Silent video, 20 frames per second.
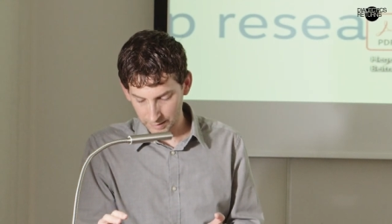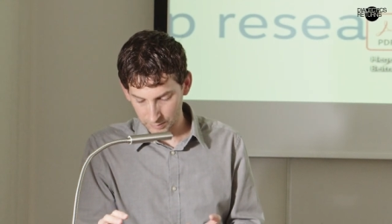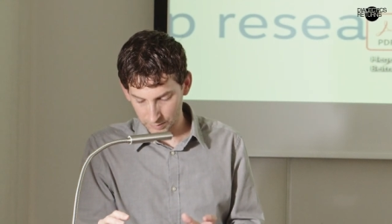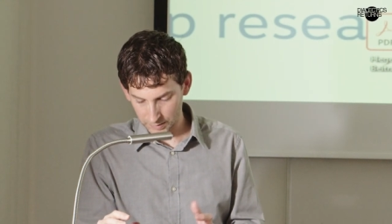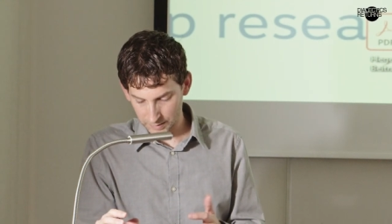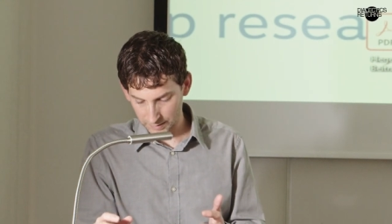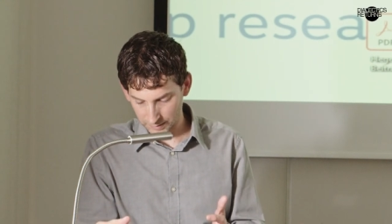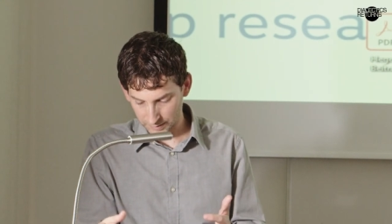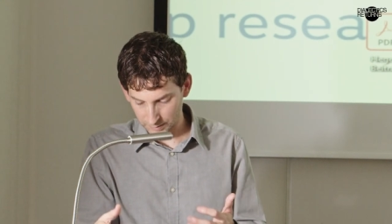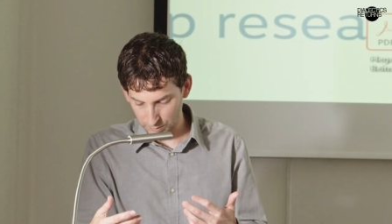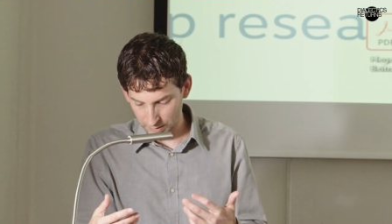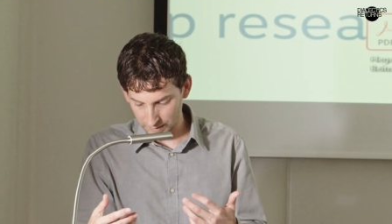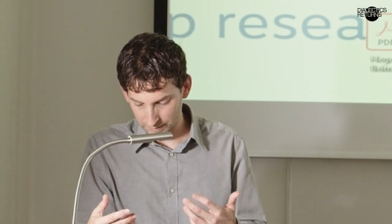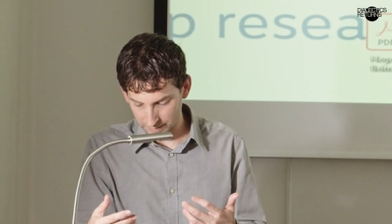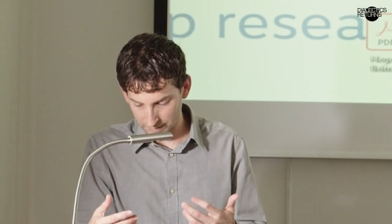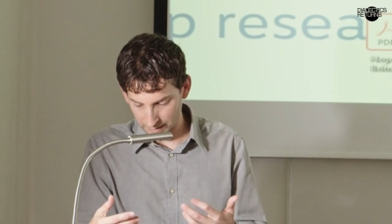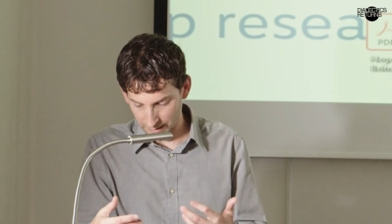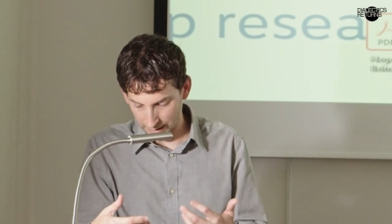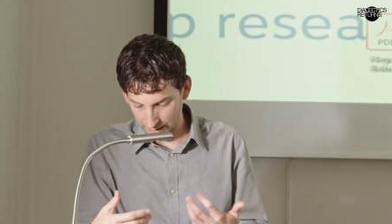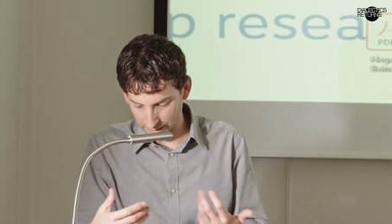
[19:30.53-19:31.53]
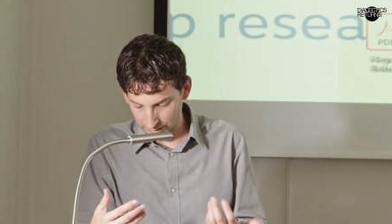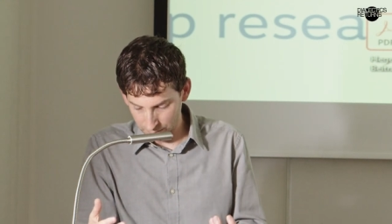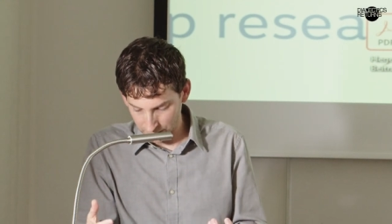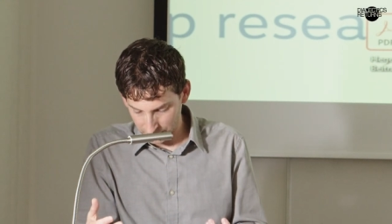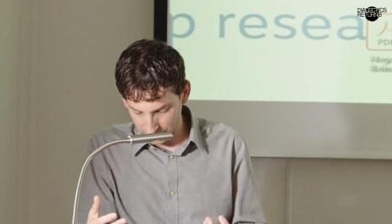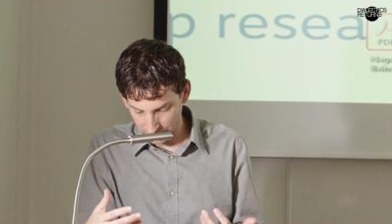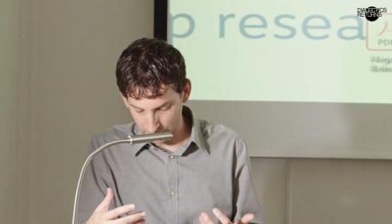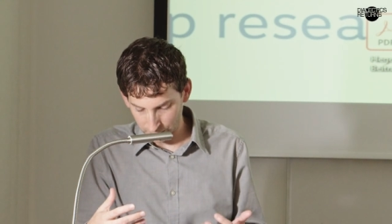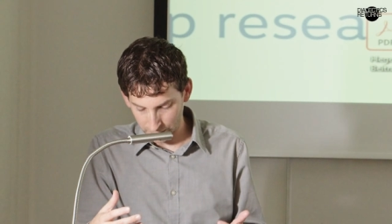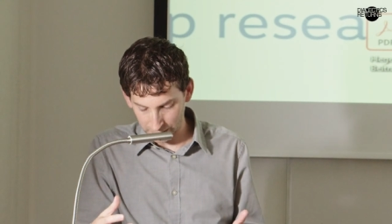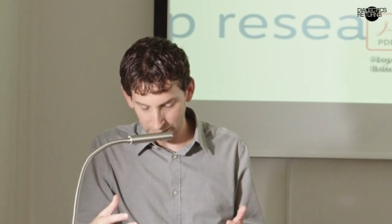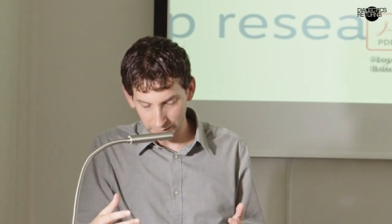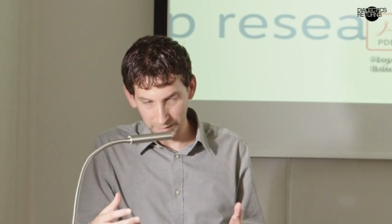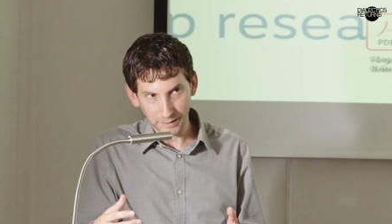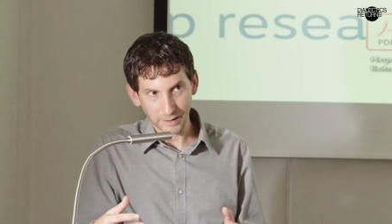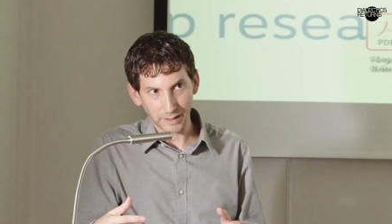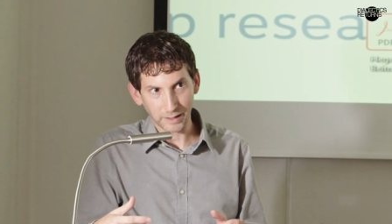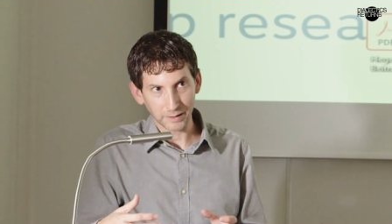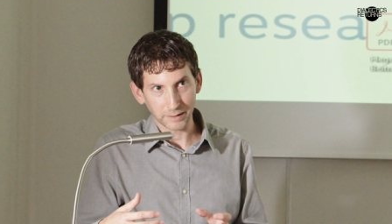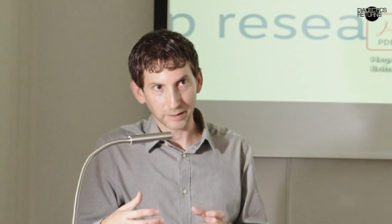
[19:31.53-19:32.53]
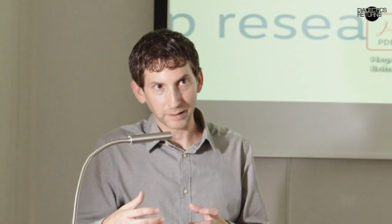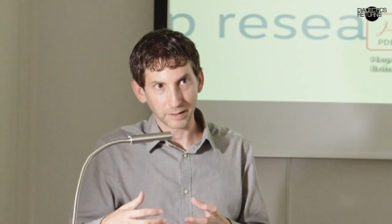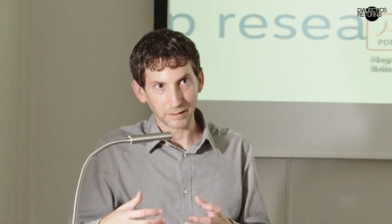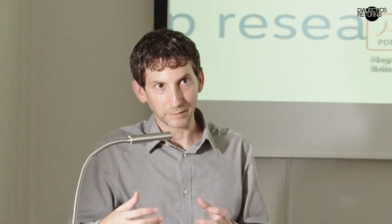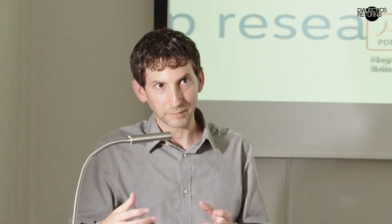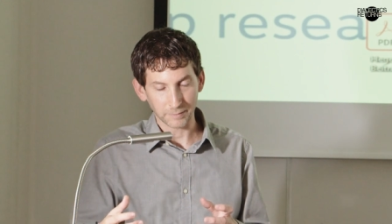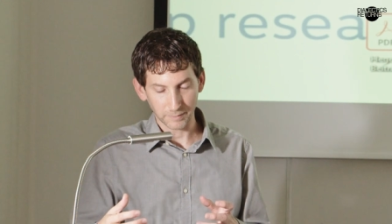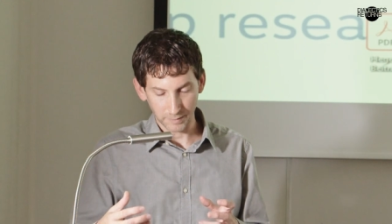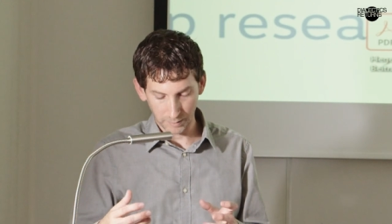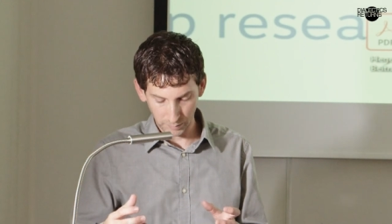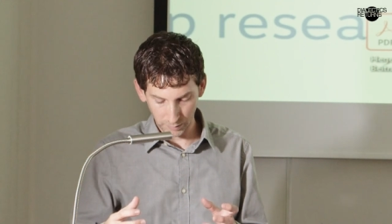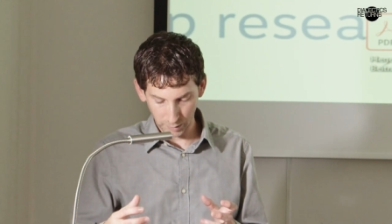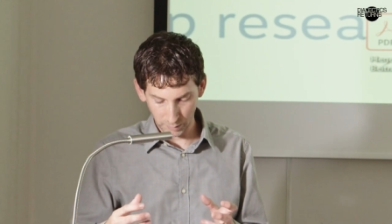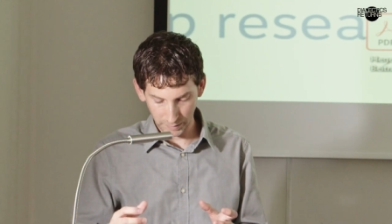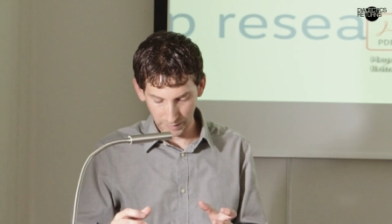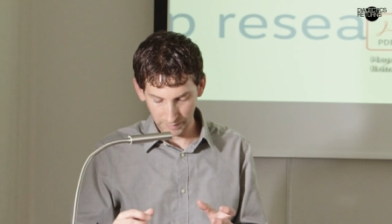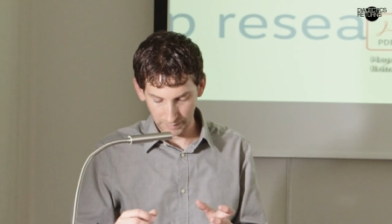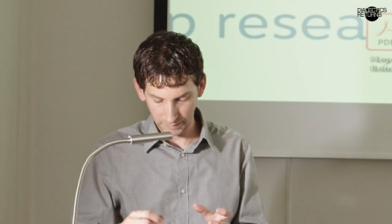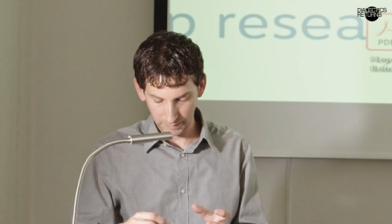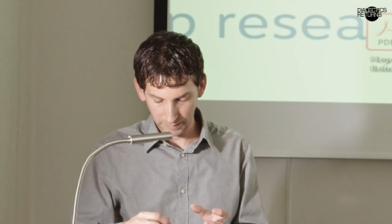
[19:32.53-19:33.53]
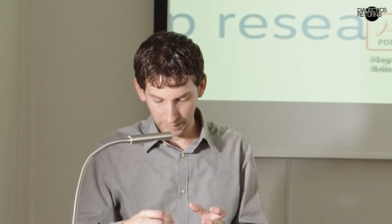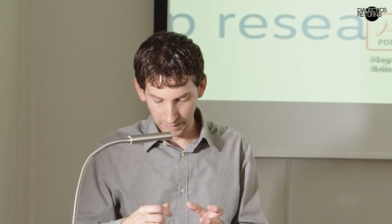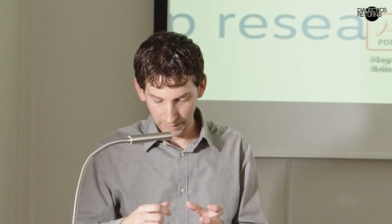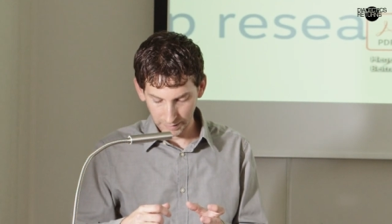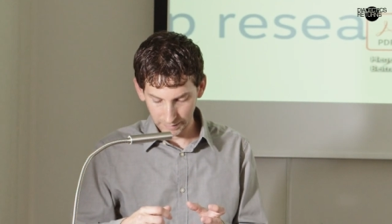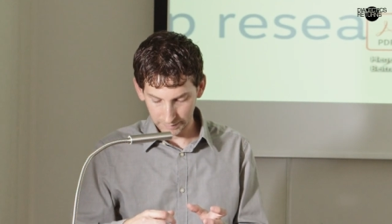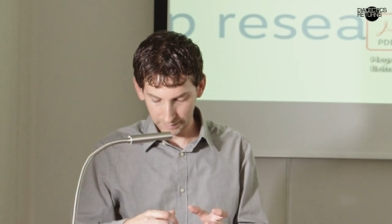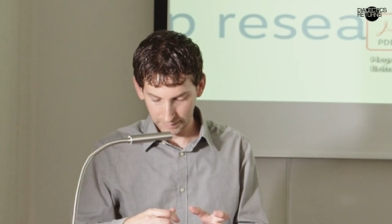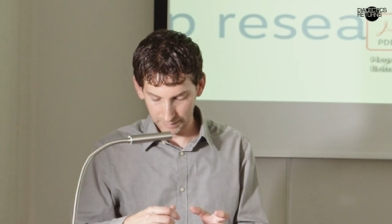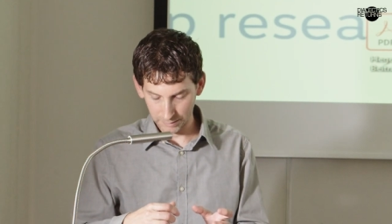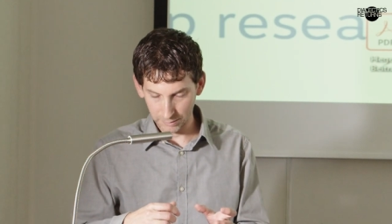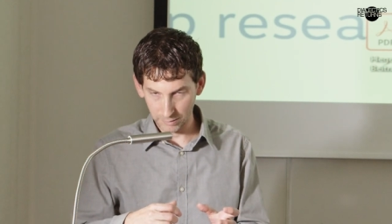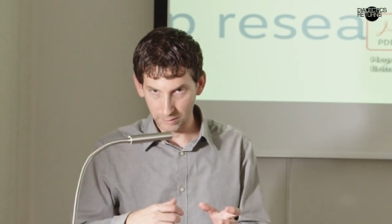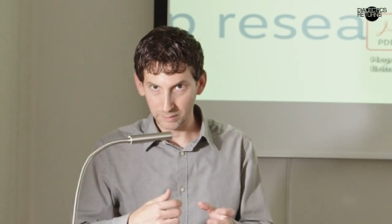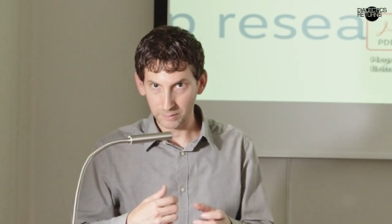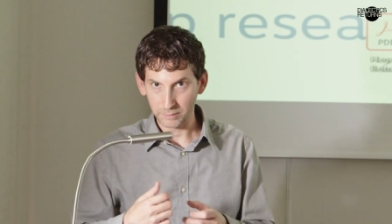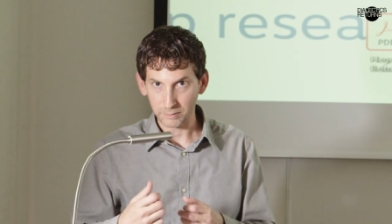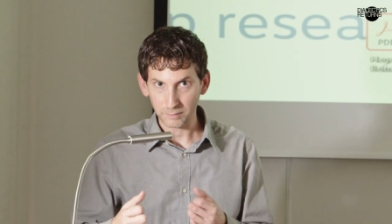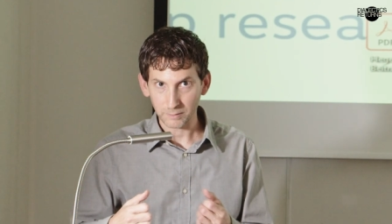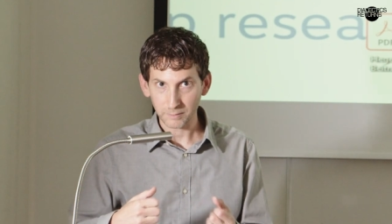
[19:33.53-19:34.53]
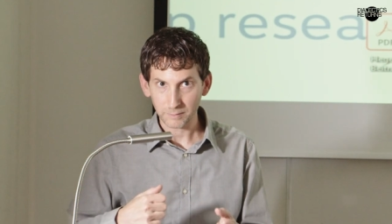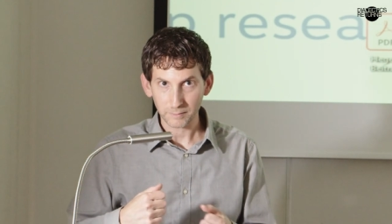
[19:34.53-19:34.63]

which expressed the anguish and melancholy of a moment still